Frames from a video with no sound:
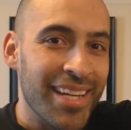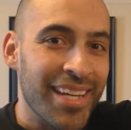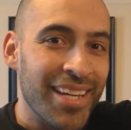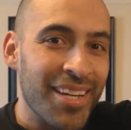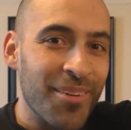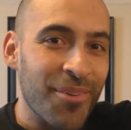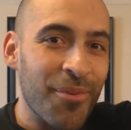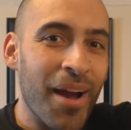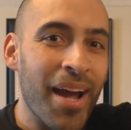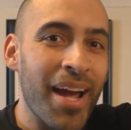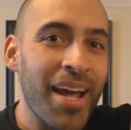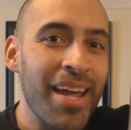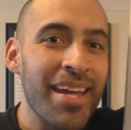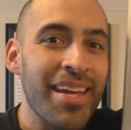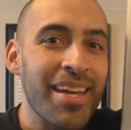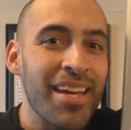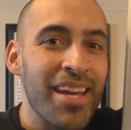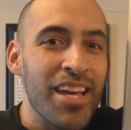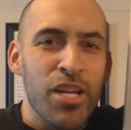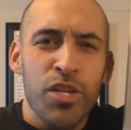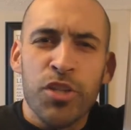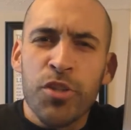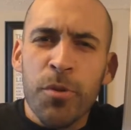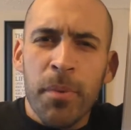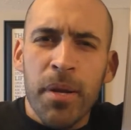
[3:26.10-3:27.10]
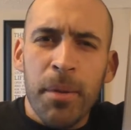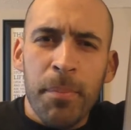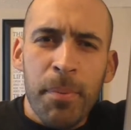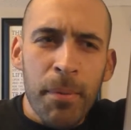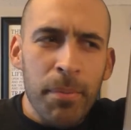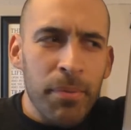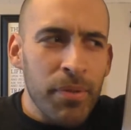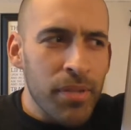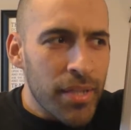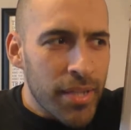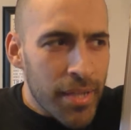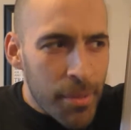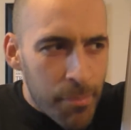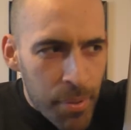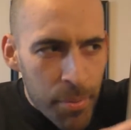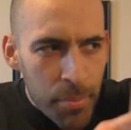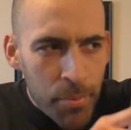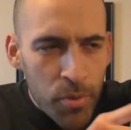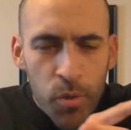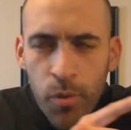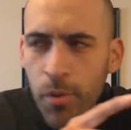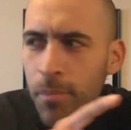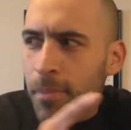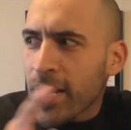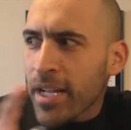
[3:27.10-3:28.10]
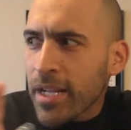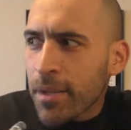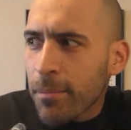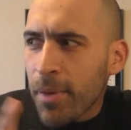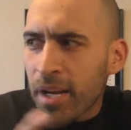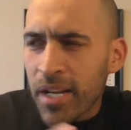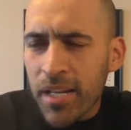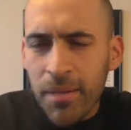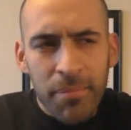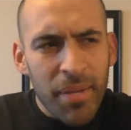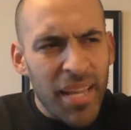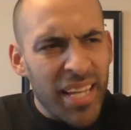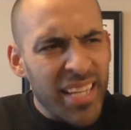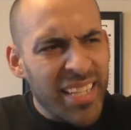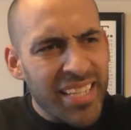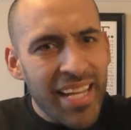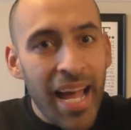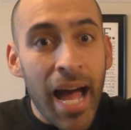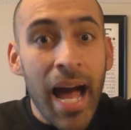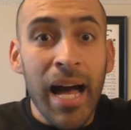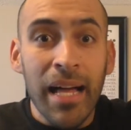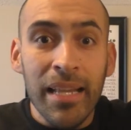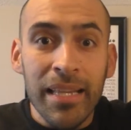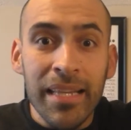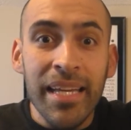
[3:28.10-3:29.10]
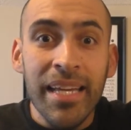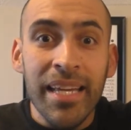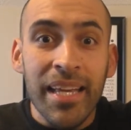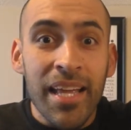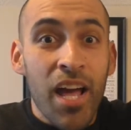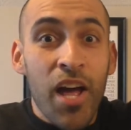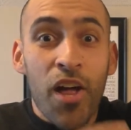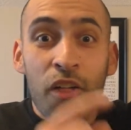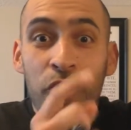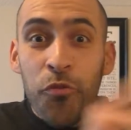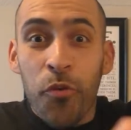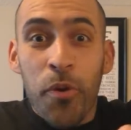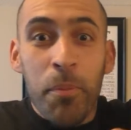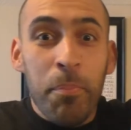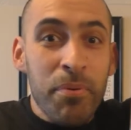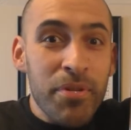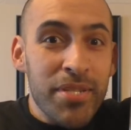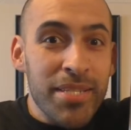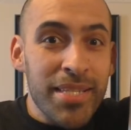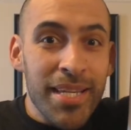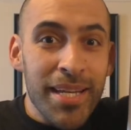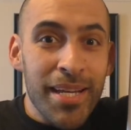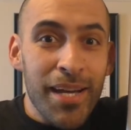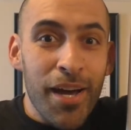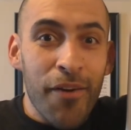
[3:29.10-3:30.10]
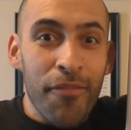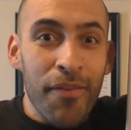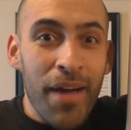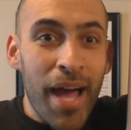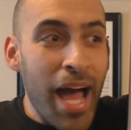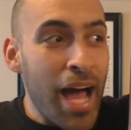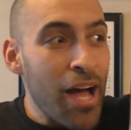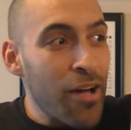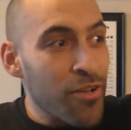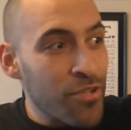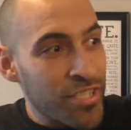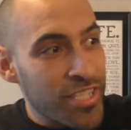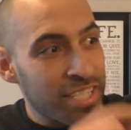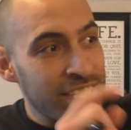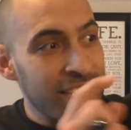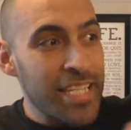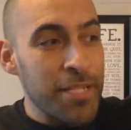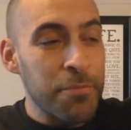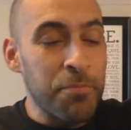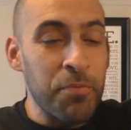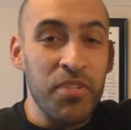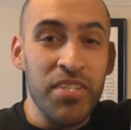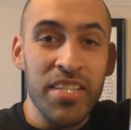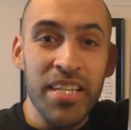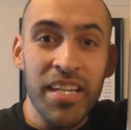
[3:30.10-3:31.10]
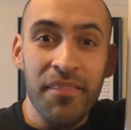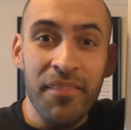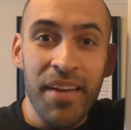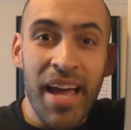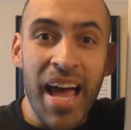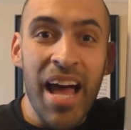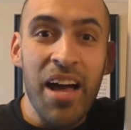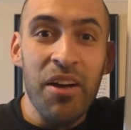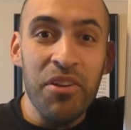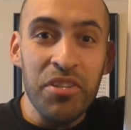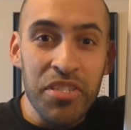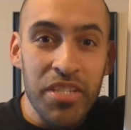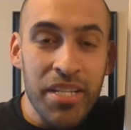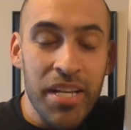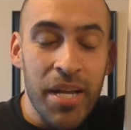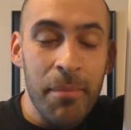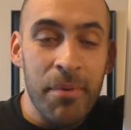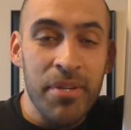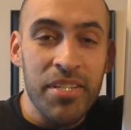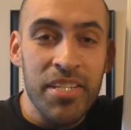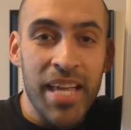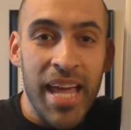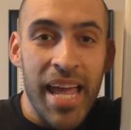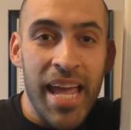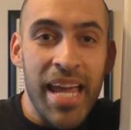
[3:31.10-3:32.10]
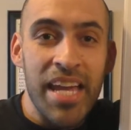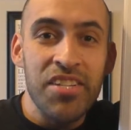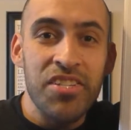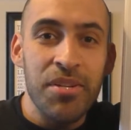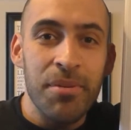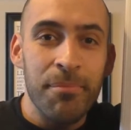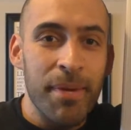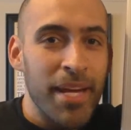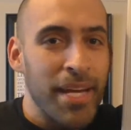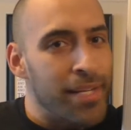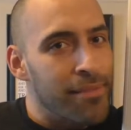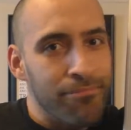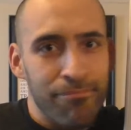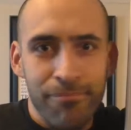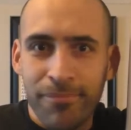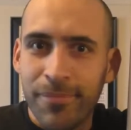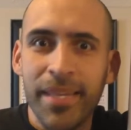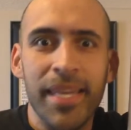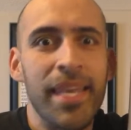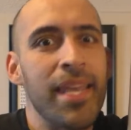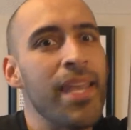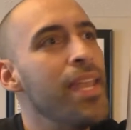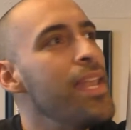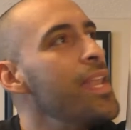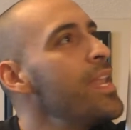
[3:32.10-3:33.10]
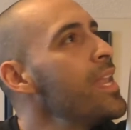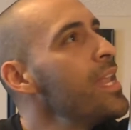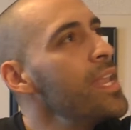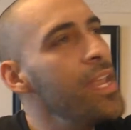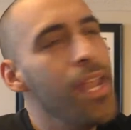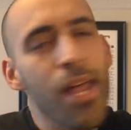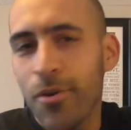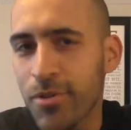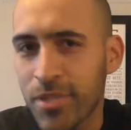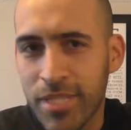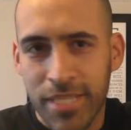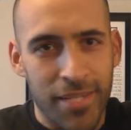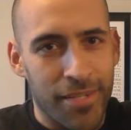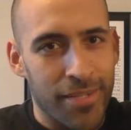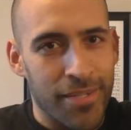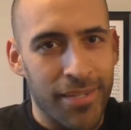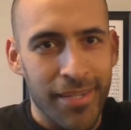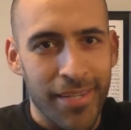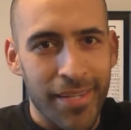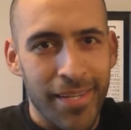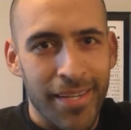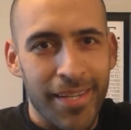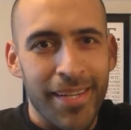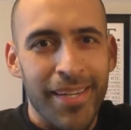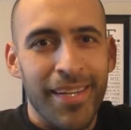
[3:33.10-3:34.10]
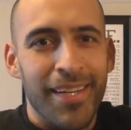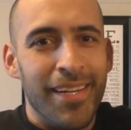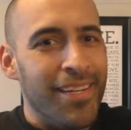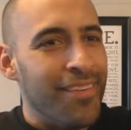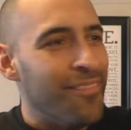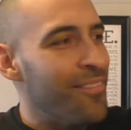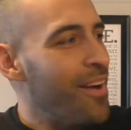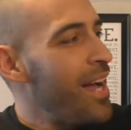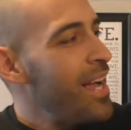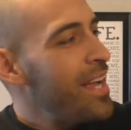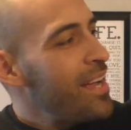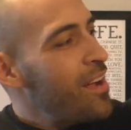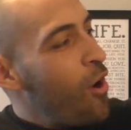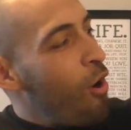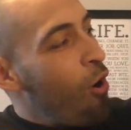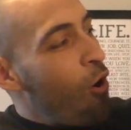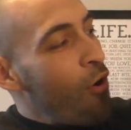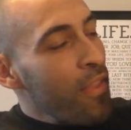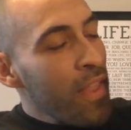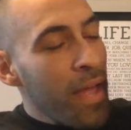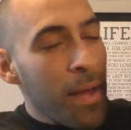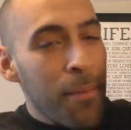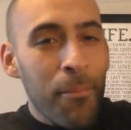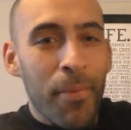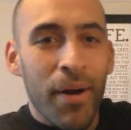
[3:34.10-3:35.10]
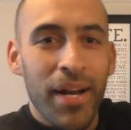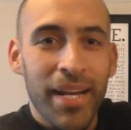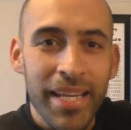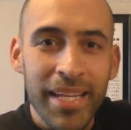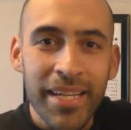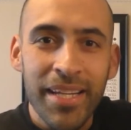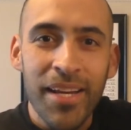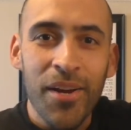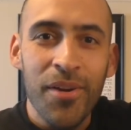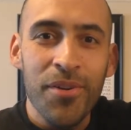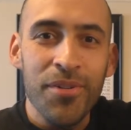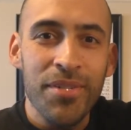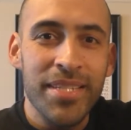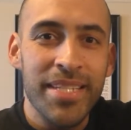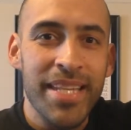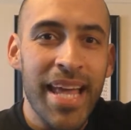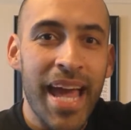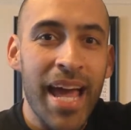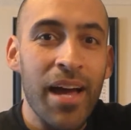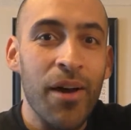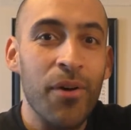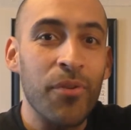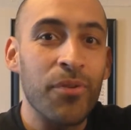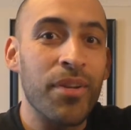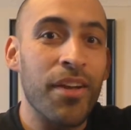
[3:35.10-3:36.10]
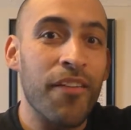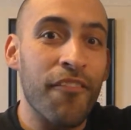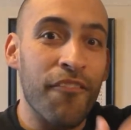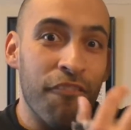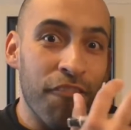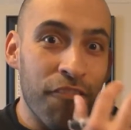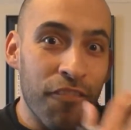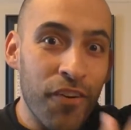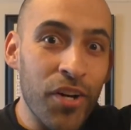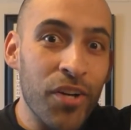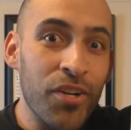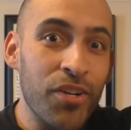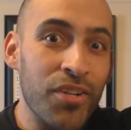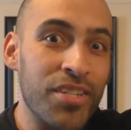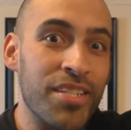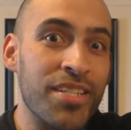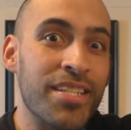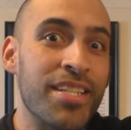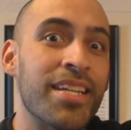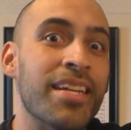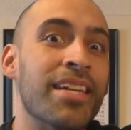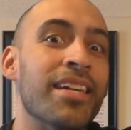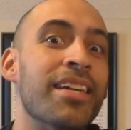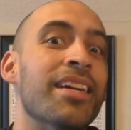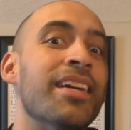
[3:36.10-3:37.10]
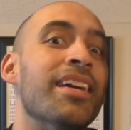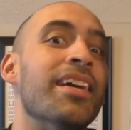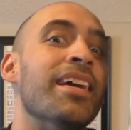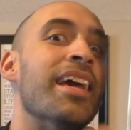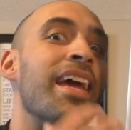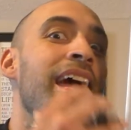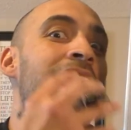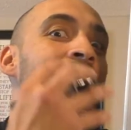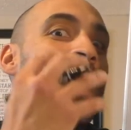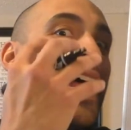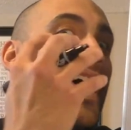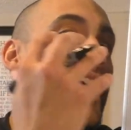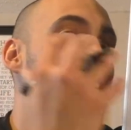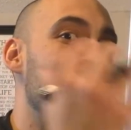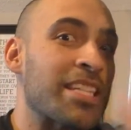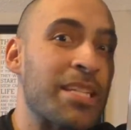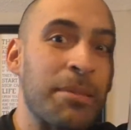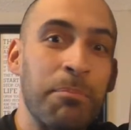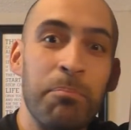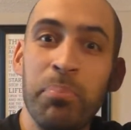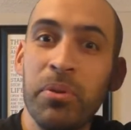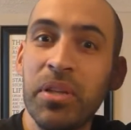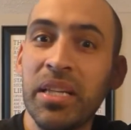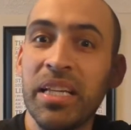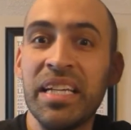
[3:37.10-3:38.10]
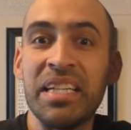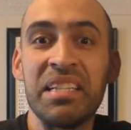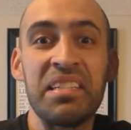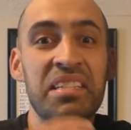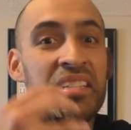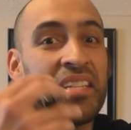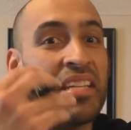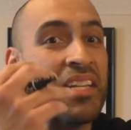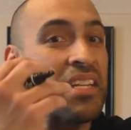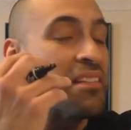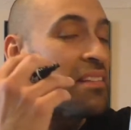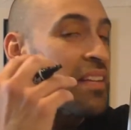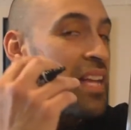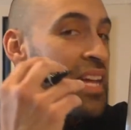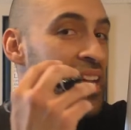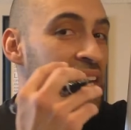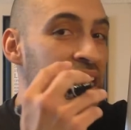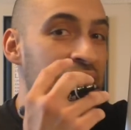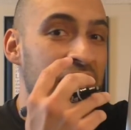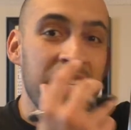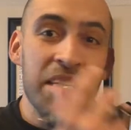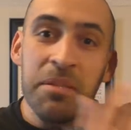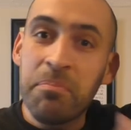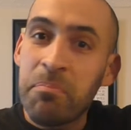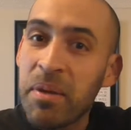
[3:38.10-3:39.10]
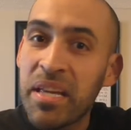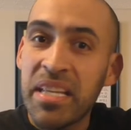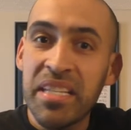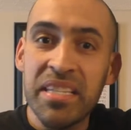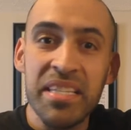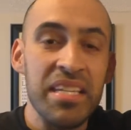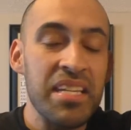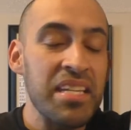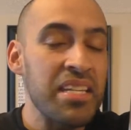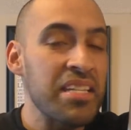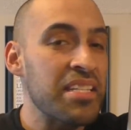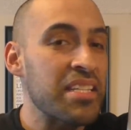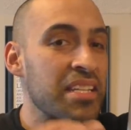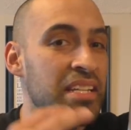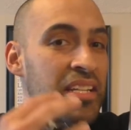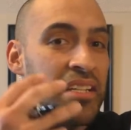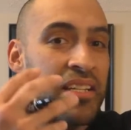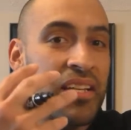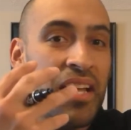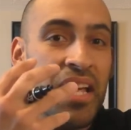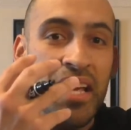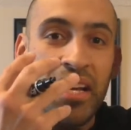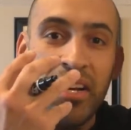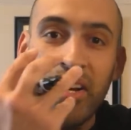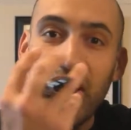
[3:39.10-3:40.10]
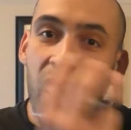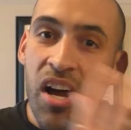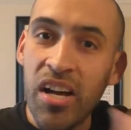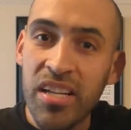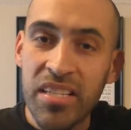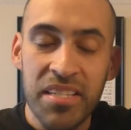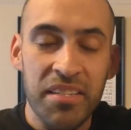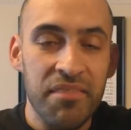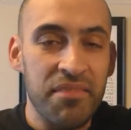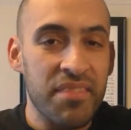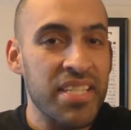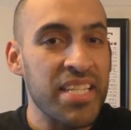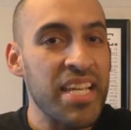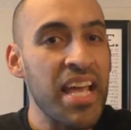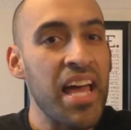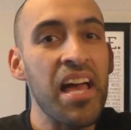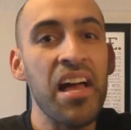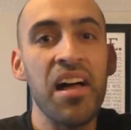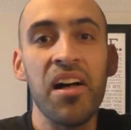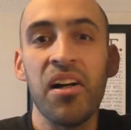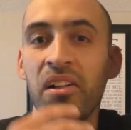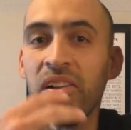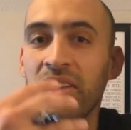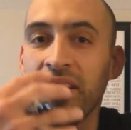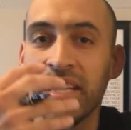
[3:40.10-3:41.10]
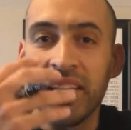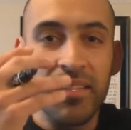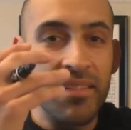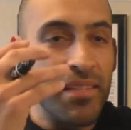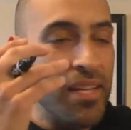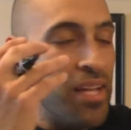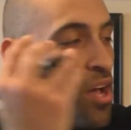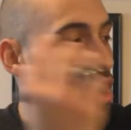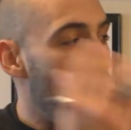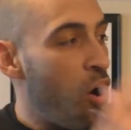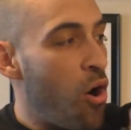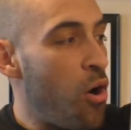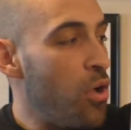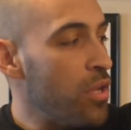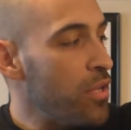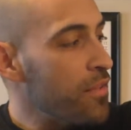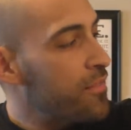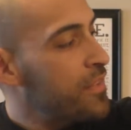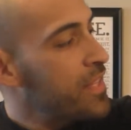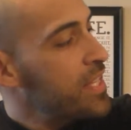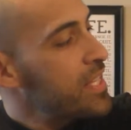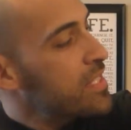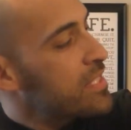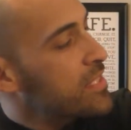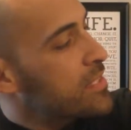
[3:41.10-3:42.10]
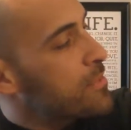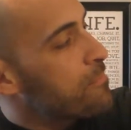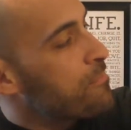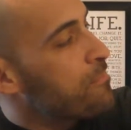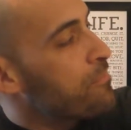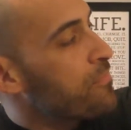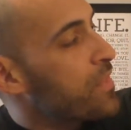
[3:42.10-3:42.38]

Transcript: right? So many people look at people who are making money and be like, golly, 3% of a house, 6% of a house, look how much that agent made. No, sir, right? All that money goes down first and has splits and expenses and cost of sale and all of this.